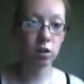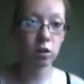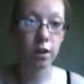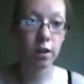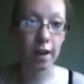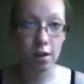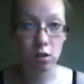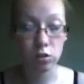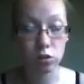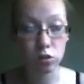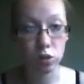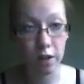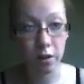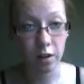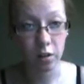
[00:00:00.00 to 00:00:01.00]
that on. I also
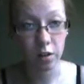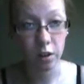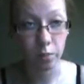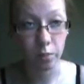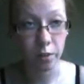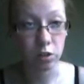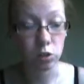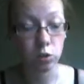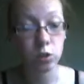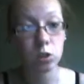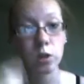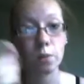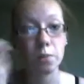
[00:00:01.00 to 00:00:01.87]
tried on another pair of shorts,